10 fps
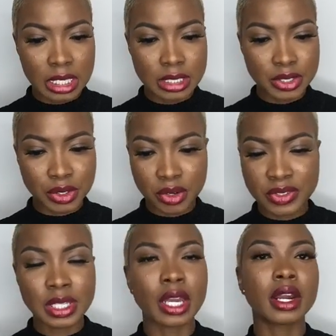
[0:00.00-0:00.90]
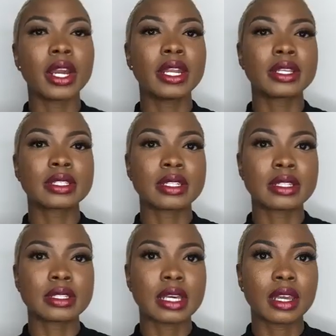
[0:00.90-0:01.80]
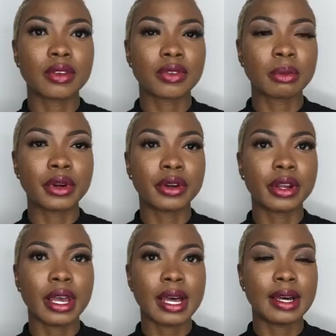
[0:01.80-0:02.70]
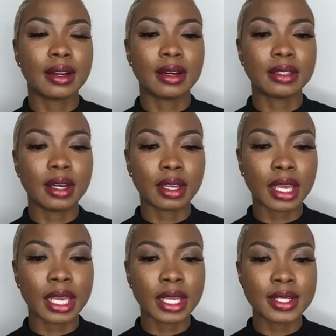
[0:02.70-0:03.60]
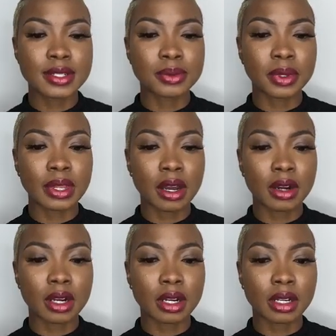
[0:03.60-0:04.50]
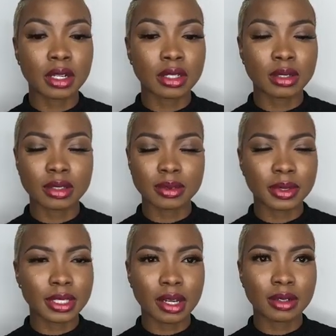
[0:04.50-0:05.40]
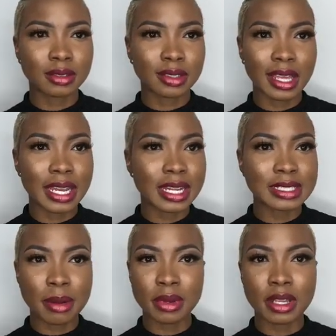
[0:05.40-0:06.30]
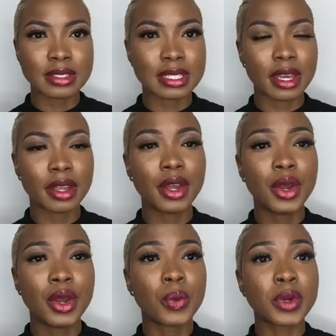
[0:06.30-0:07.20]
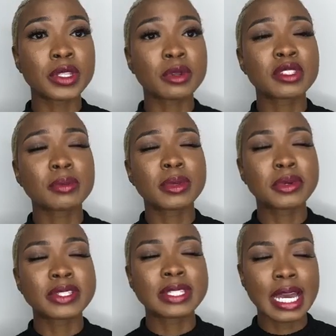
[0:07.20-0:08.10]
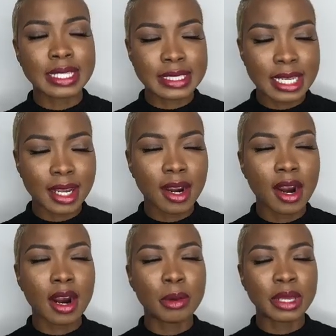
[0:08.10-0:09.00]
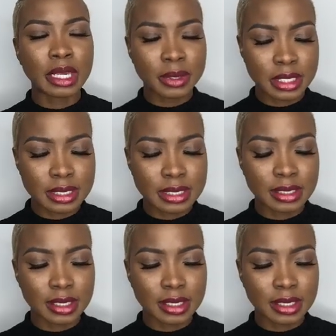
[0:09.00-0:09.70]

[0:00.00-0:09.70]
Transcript: deserves to get her innocence taken from her at a young age without any type of consent. We're supposed to be protecting our babies.